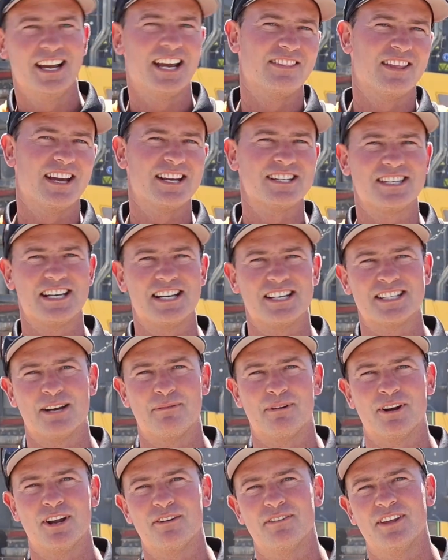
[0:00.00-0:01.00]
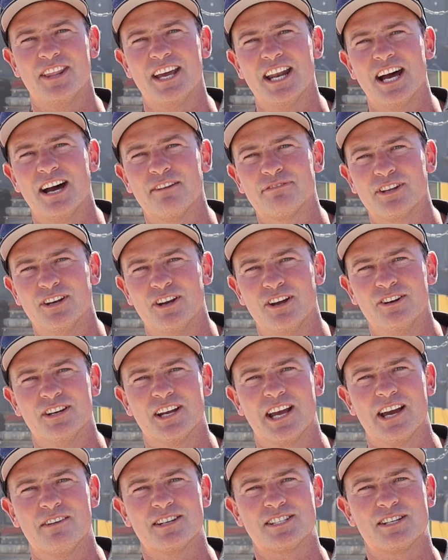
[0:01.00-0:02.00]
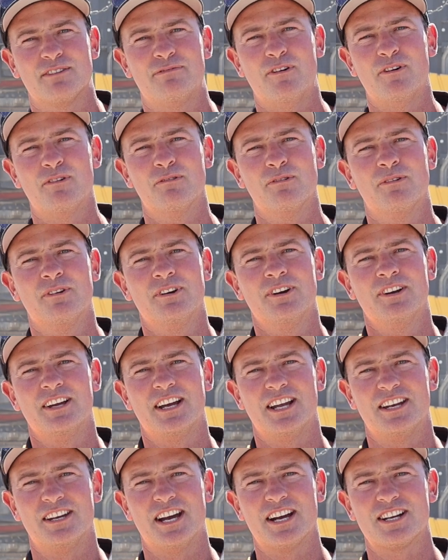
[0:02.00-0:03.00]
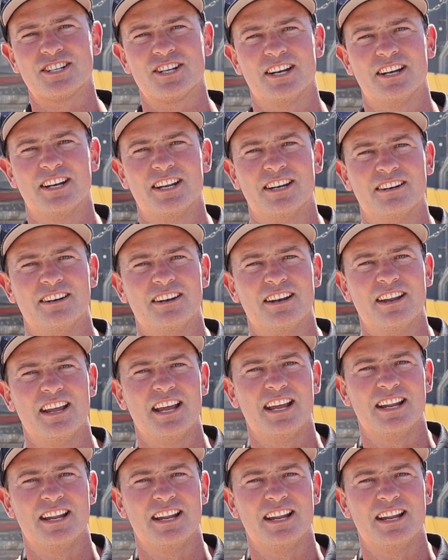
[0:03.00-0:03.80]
and they sent someone over that afternoon to give us a full induction and